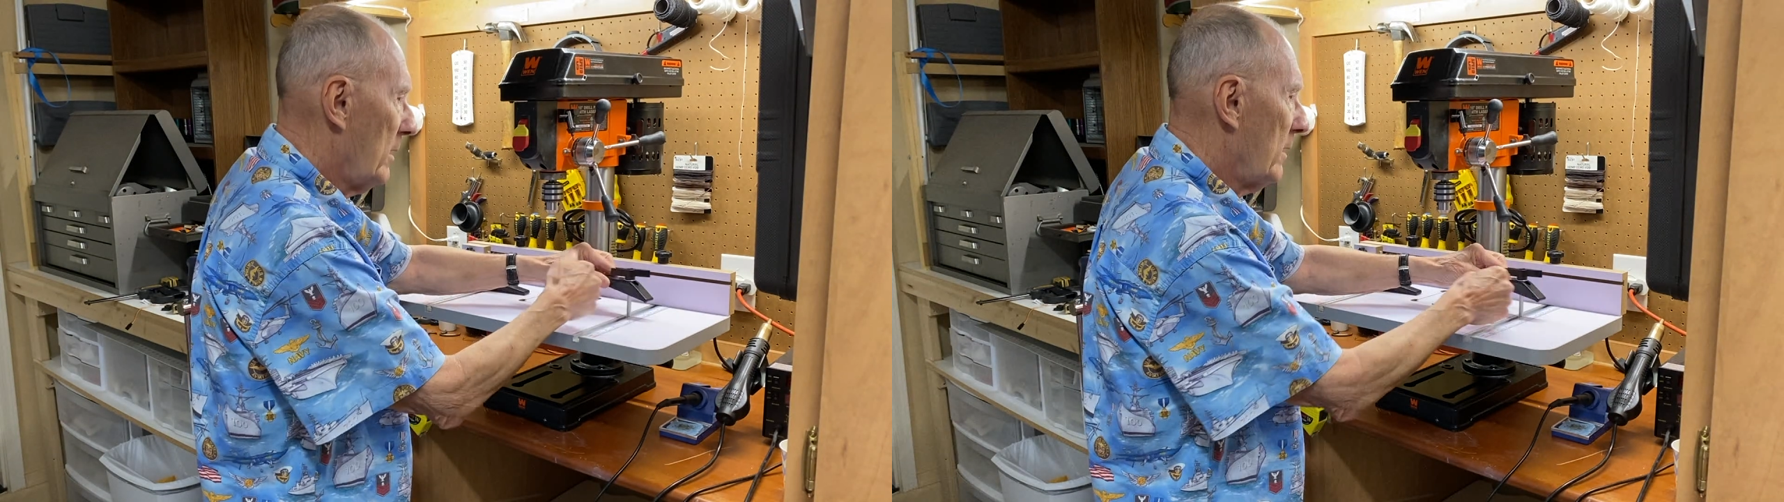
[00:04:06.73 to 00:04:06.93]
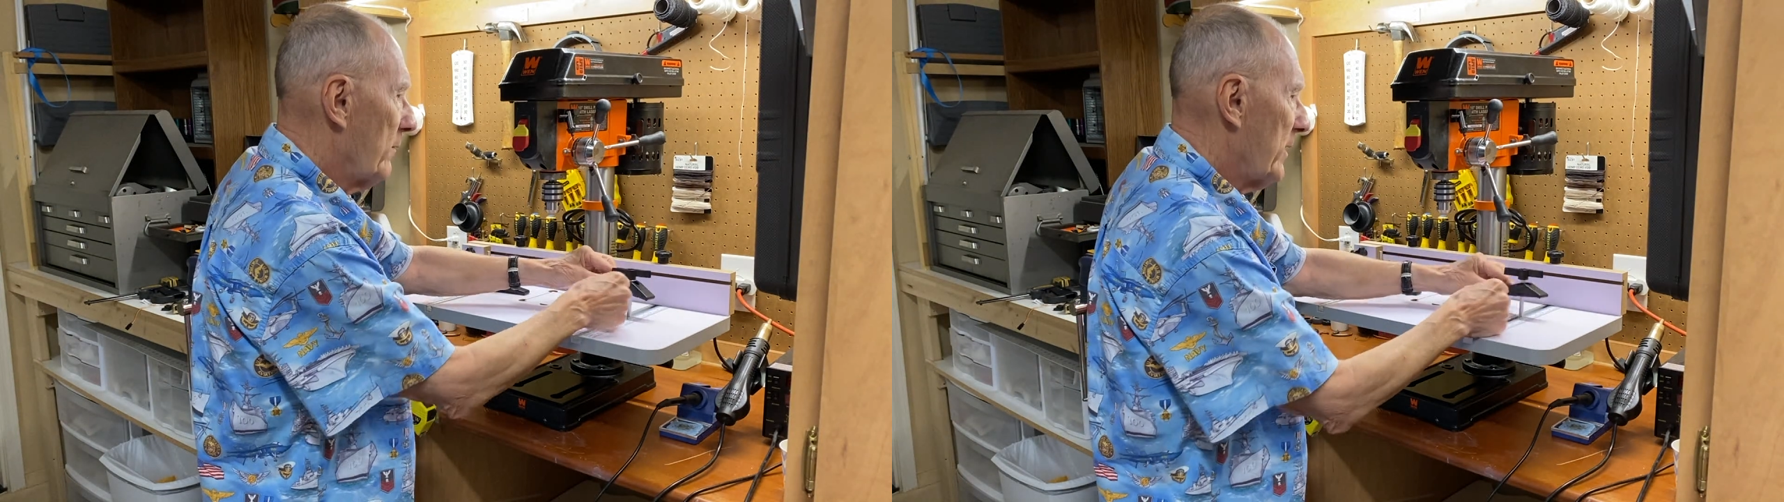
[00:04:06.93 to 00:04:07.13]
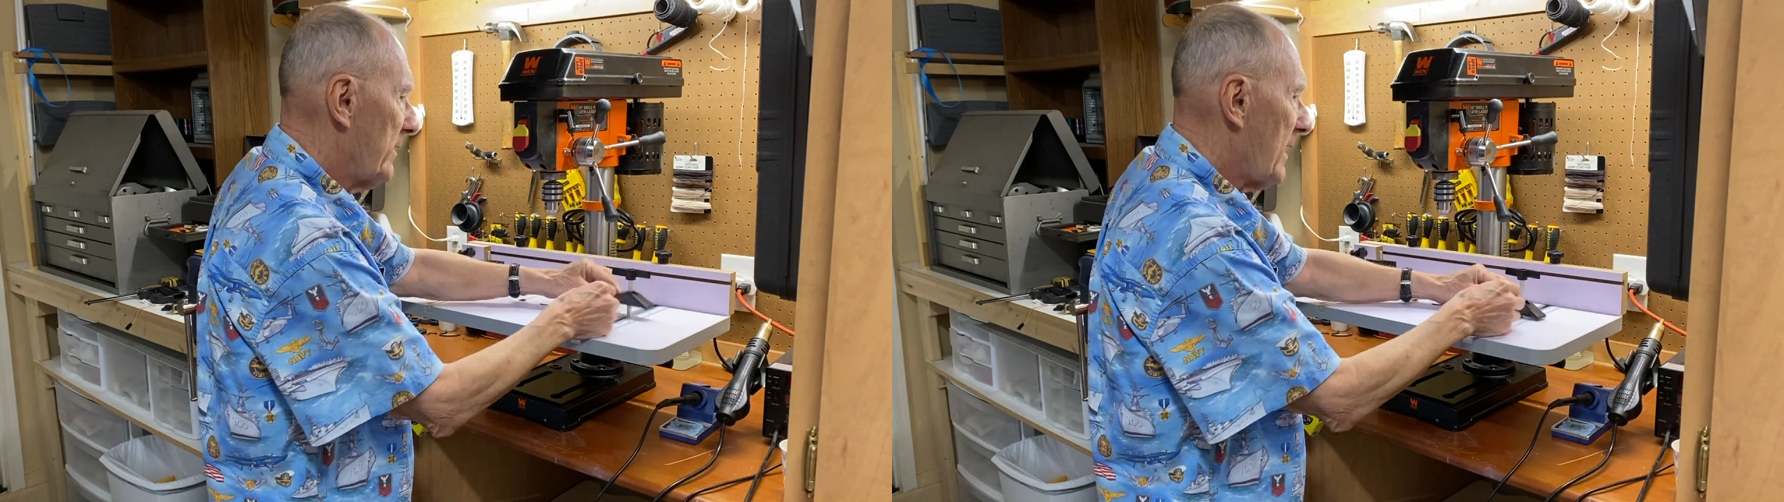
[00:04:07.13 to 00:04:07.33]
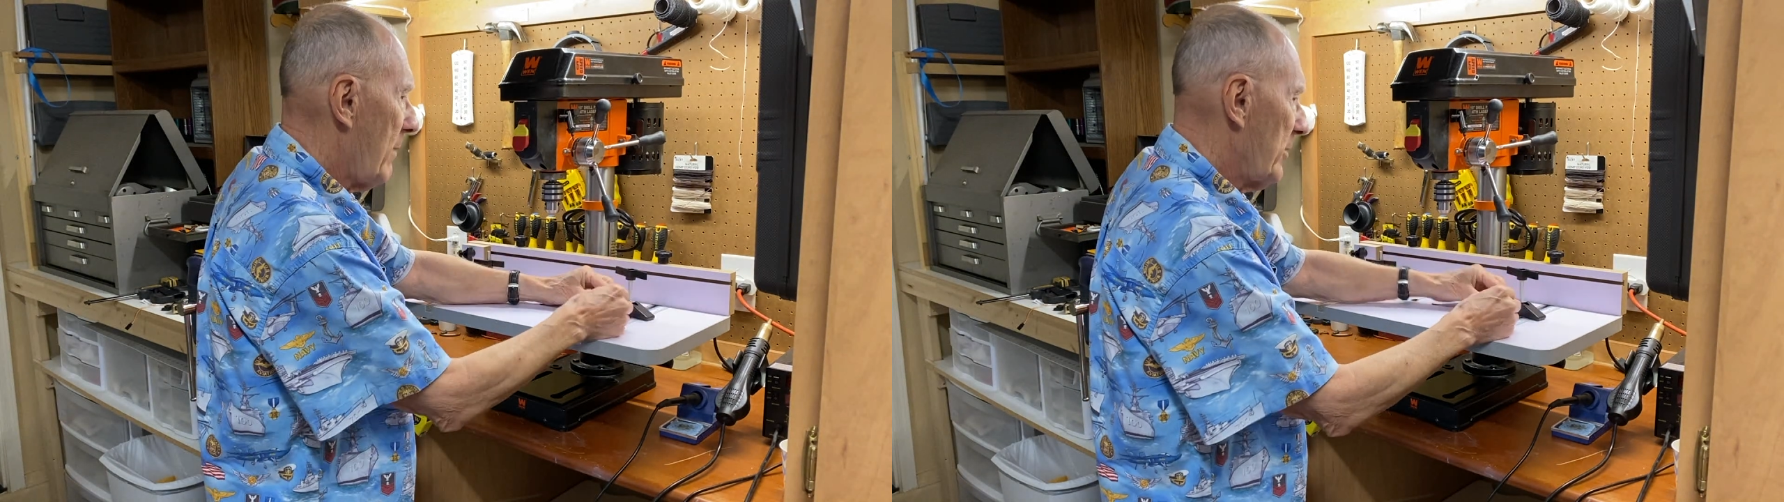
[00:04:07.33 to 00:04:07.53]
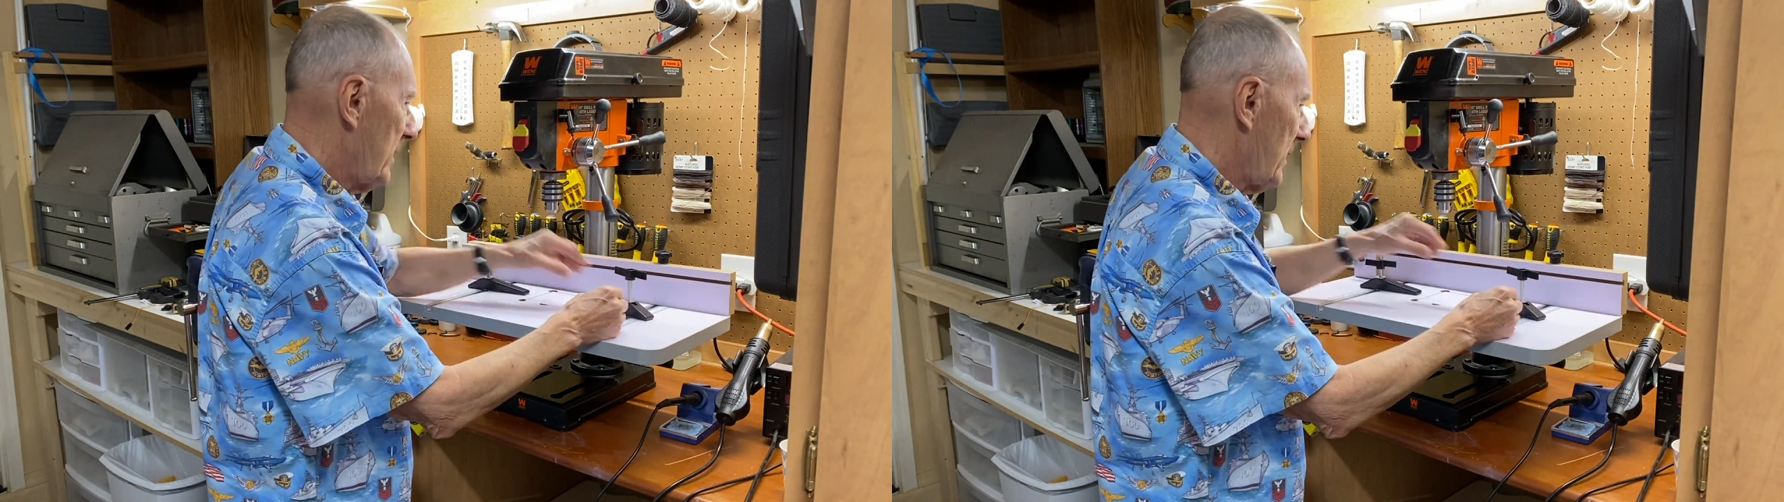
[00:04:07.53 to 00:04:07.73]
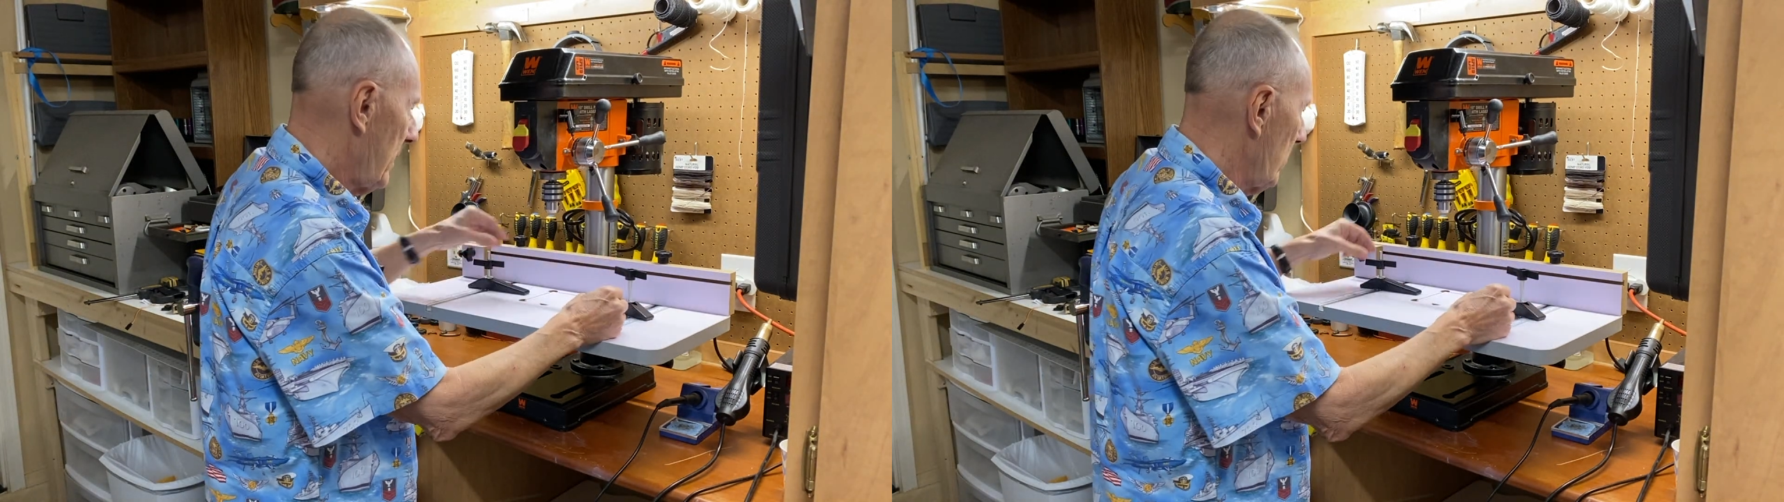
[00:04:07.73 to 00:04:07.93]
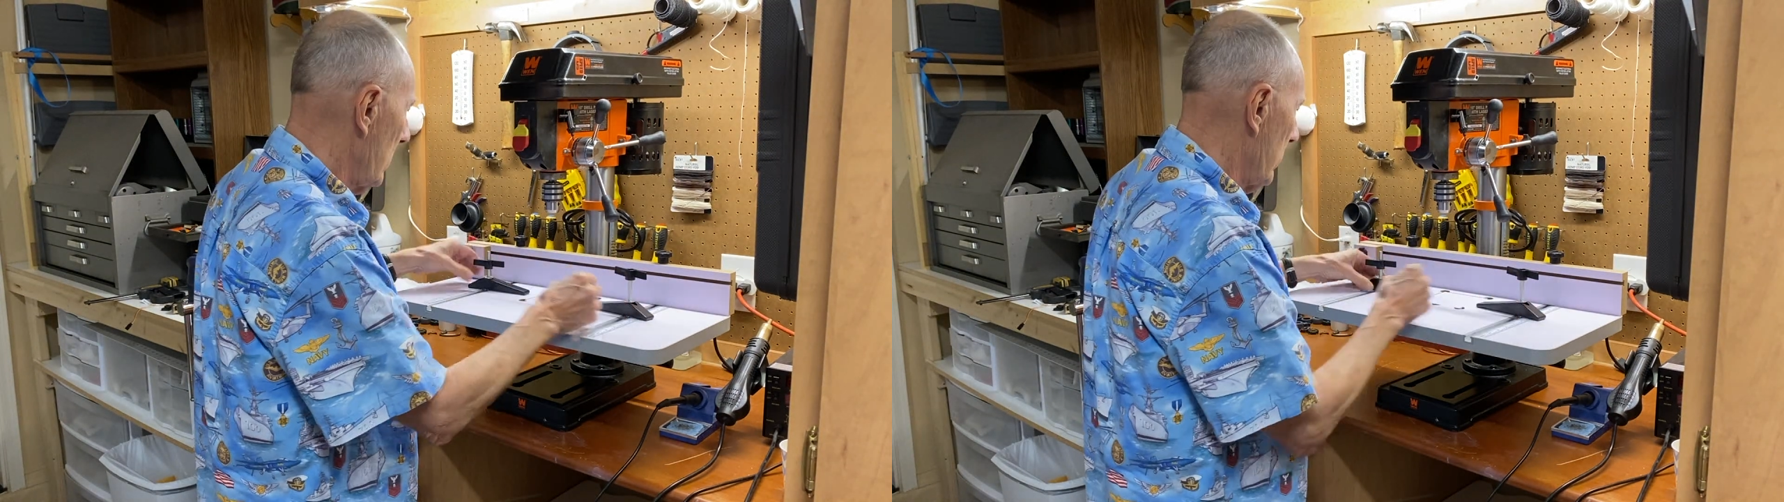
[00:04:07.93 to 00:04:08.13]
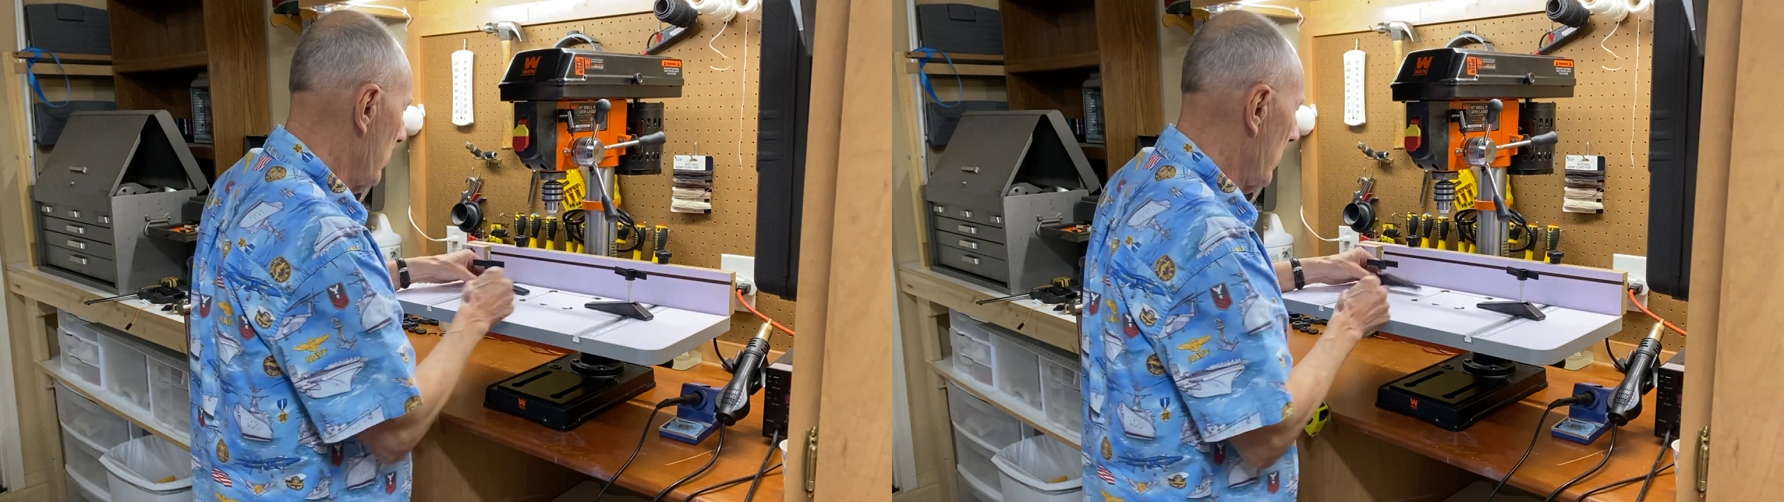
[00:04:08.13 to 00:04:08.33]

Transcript: for the top of the table.